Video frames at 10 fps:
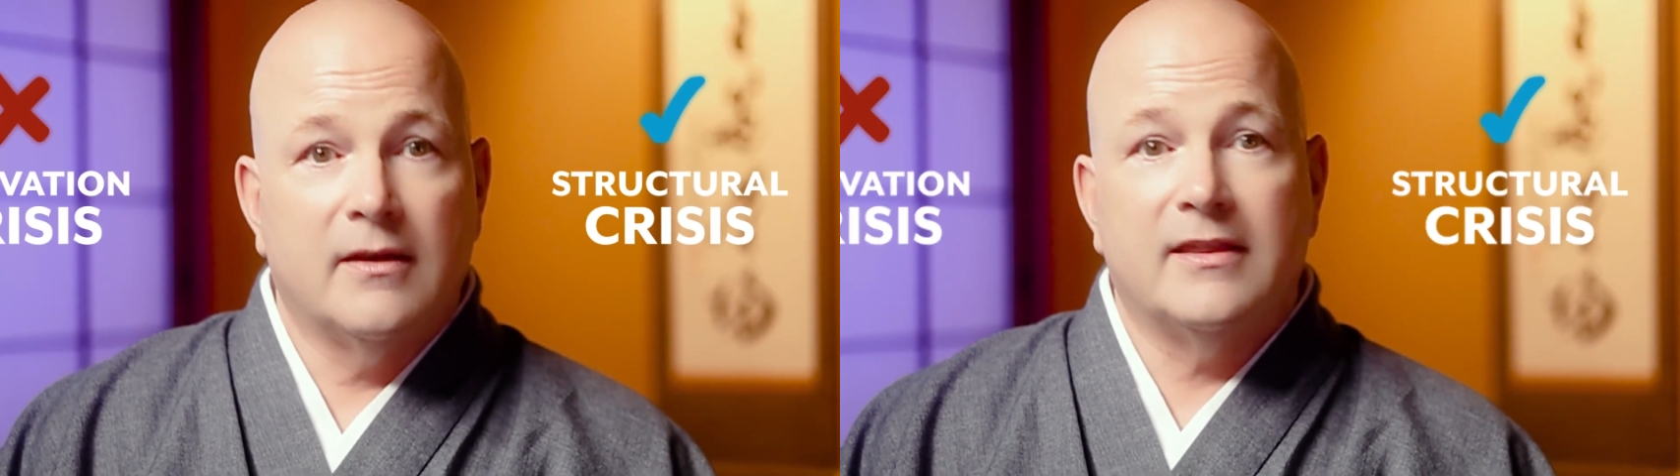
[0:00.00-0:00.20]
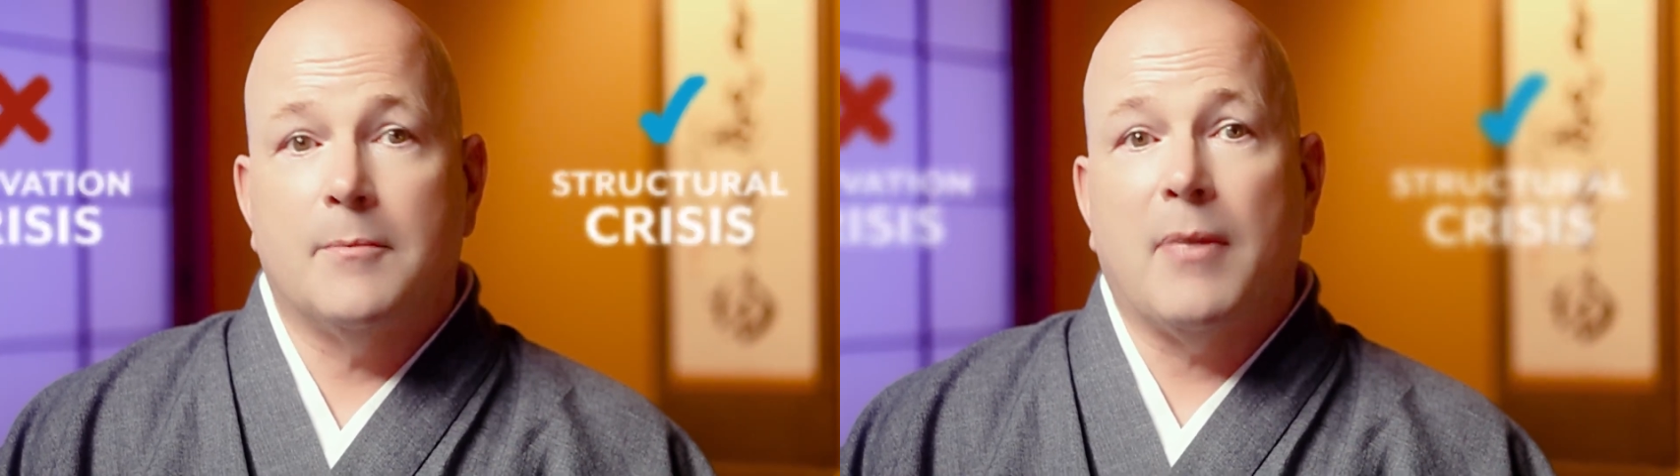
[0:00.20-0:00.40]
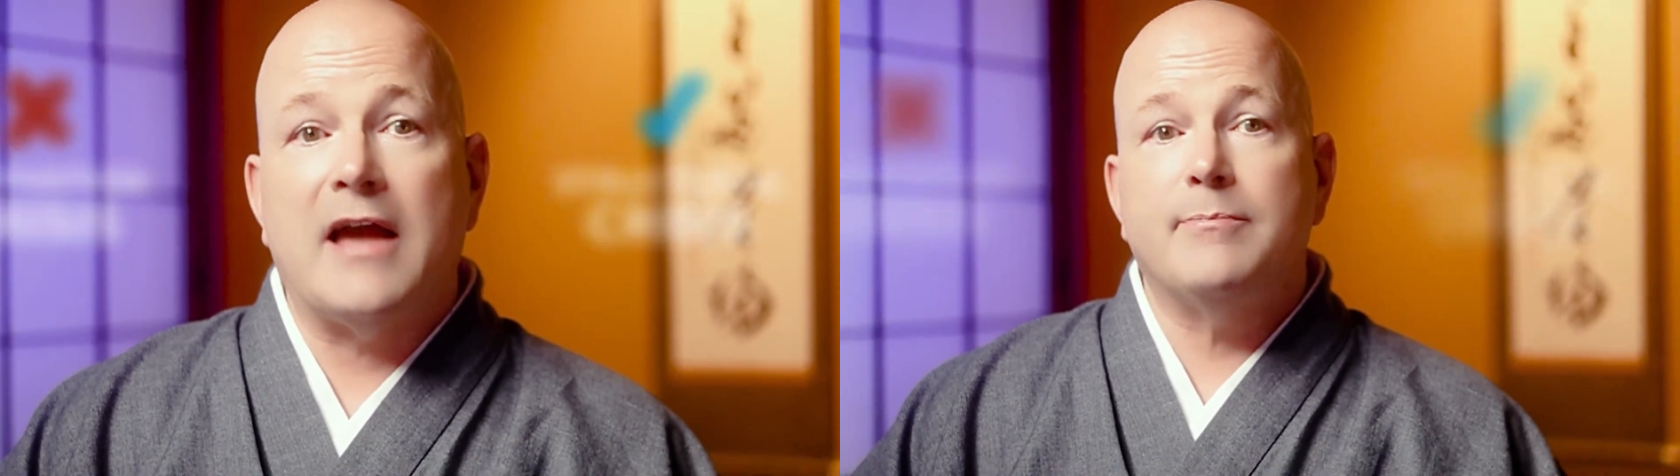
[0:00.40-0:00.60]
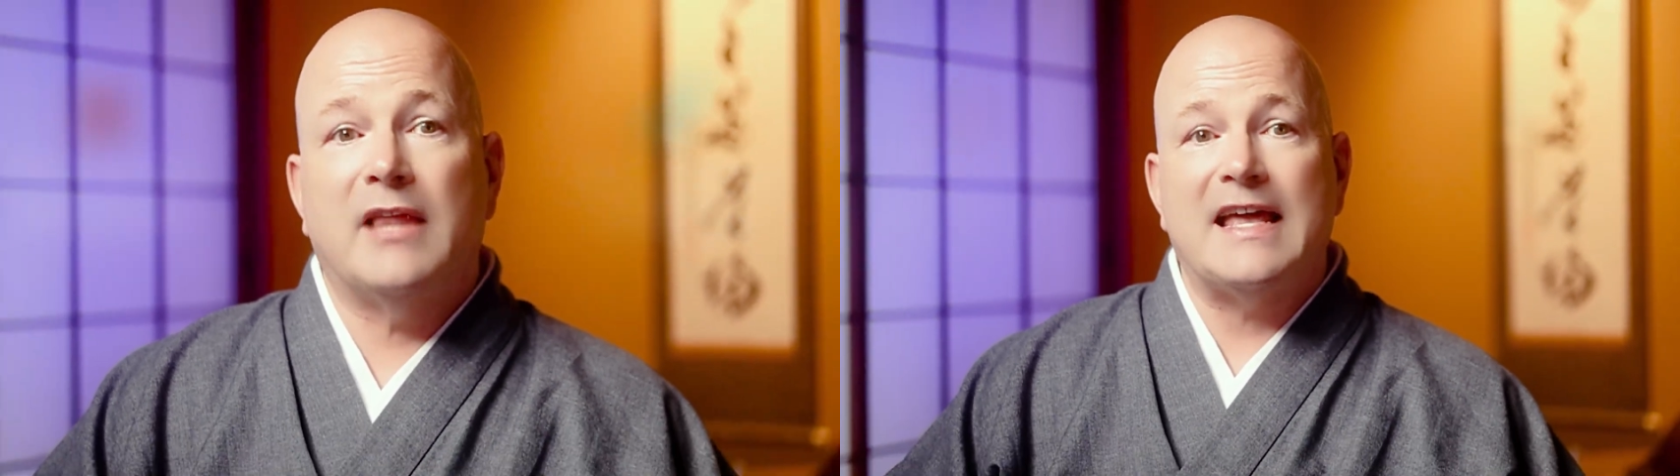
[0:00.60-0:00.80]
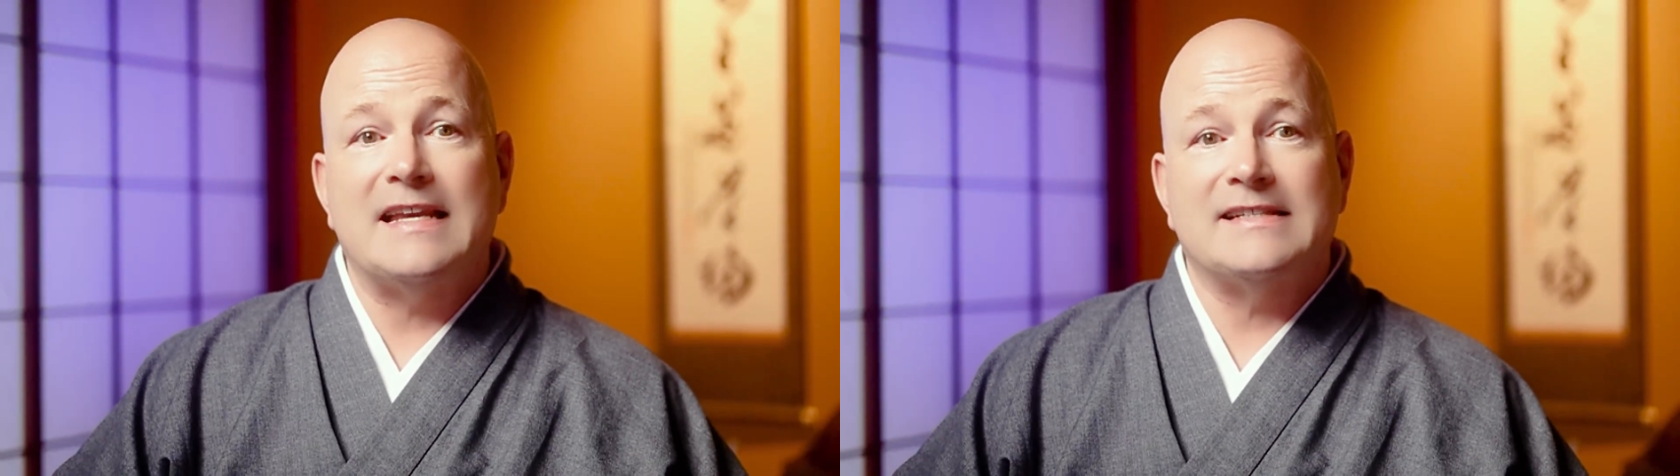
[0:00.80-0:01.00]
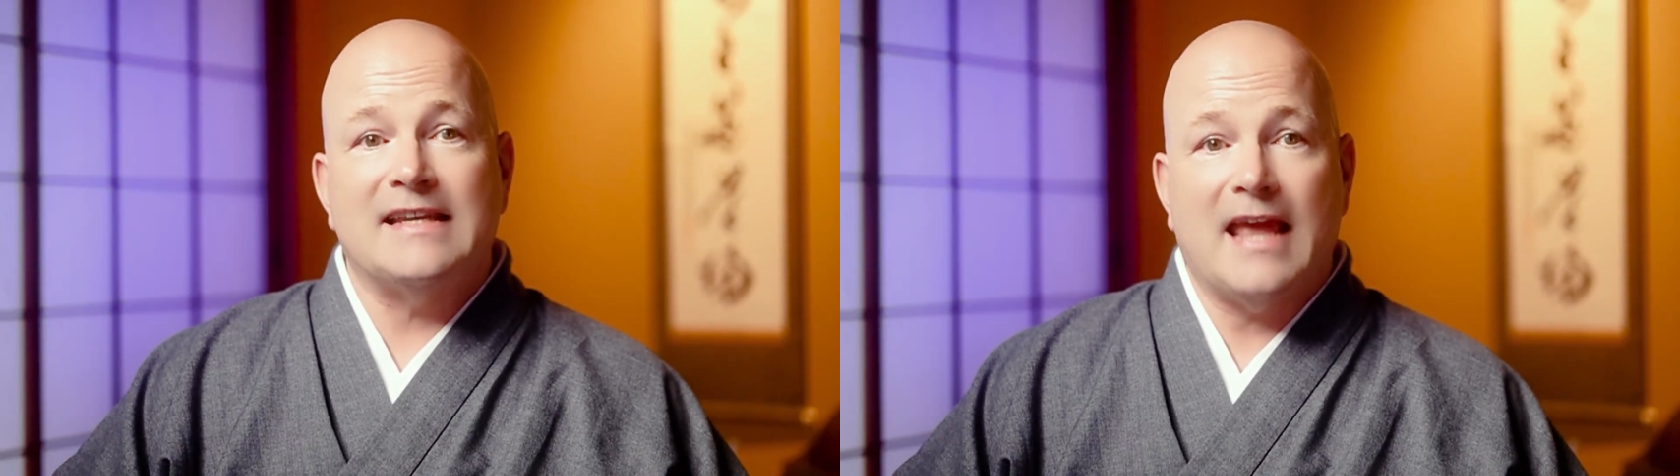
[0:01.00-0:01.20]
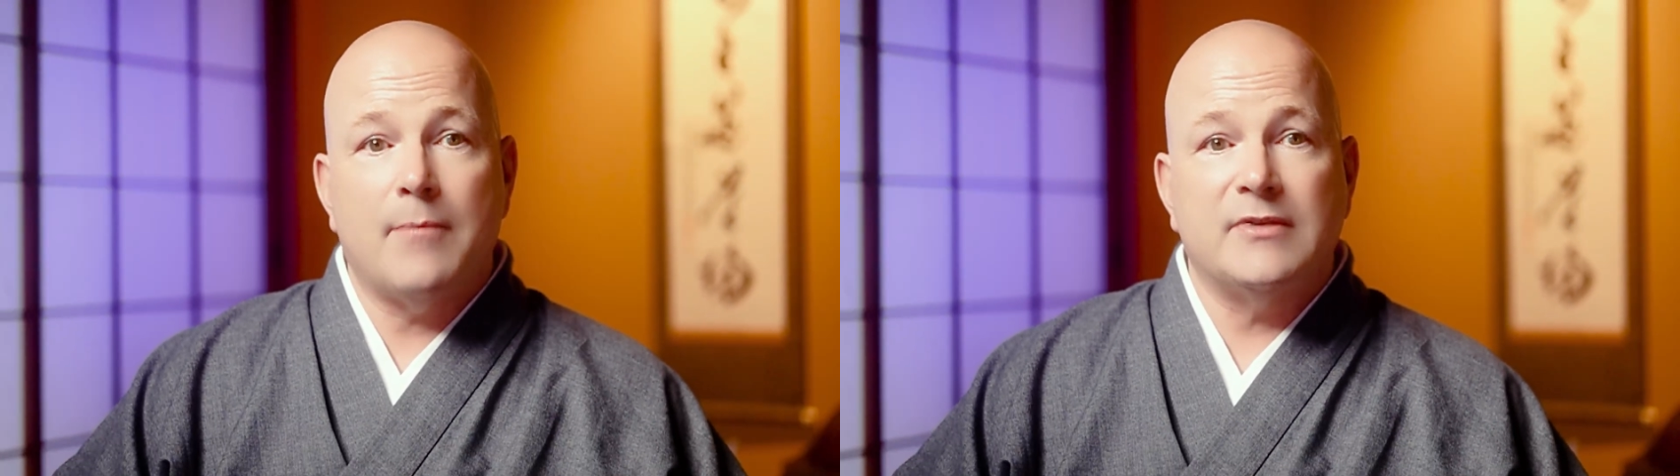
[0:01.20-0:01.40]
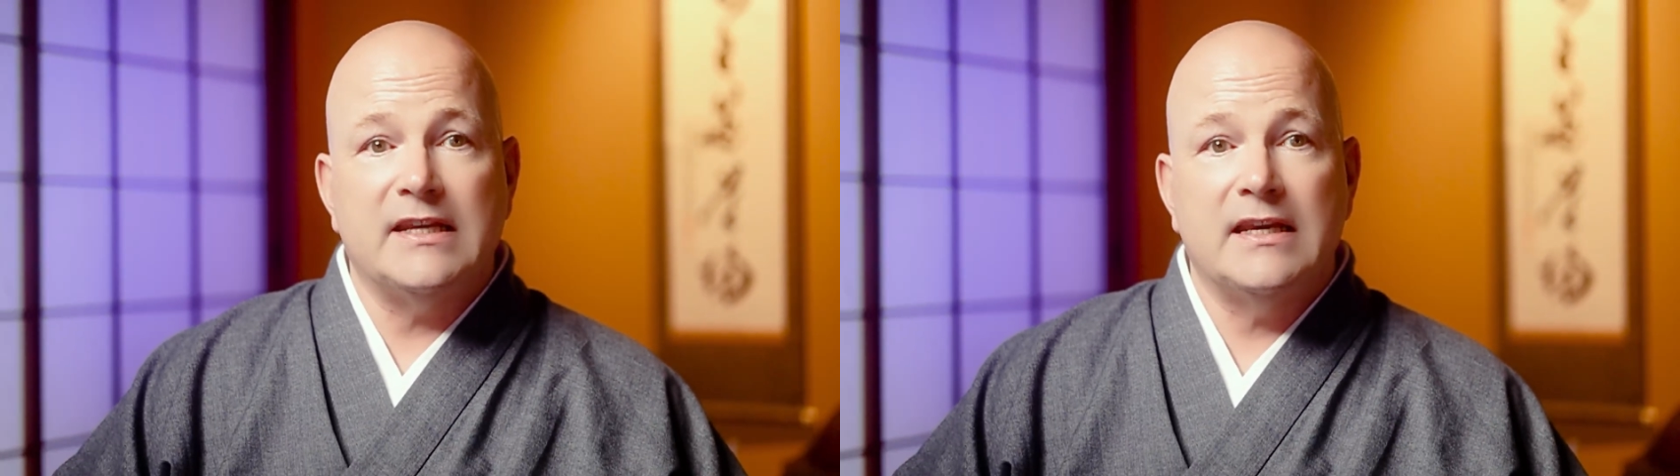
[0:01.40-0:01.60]
The pipeline isn't
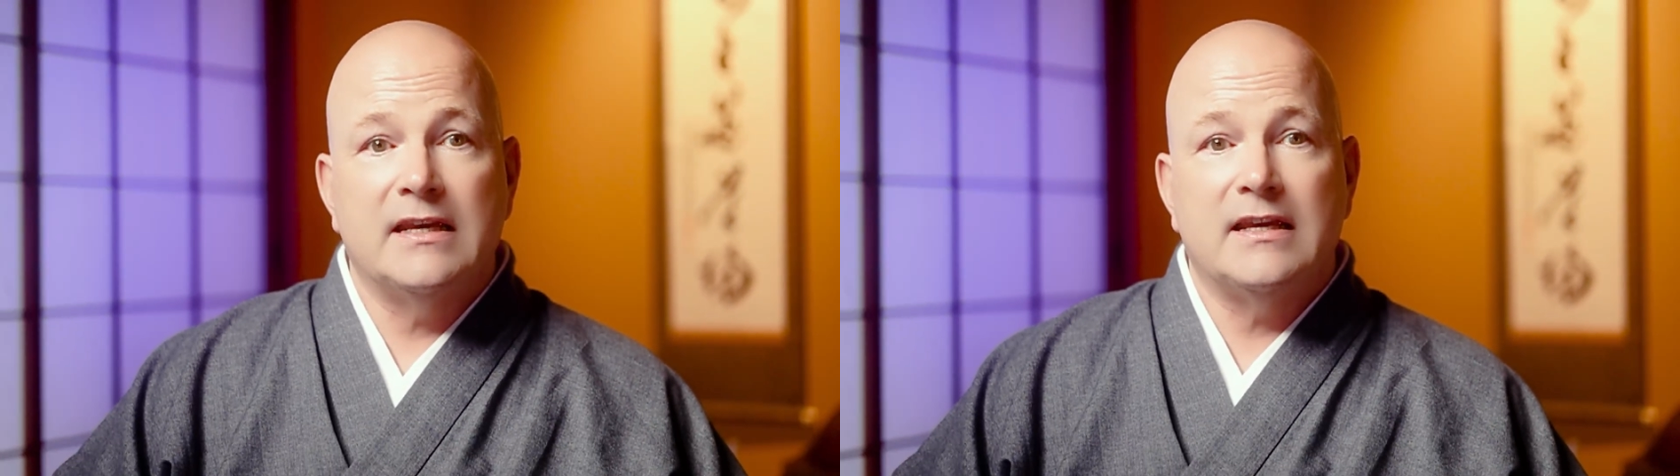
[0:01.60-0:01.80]
empty,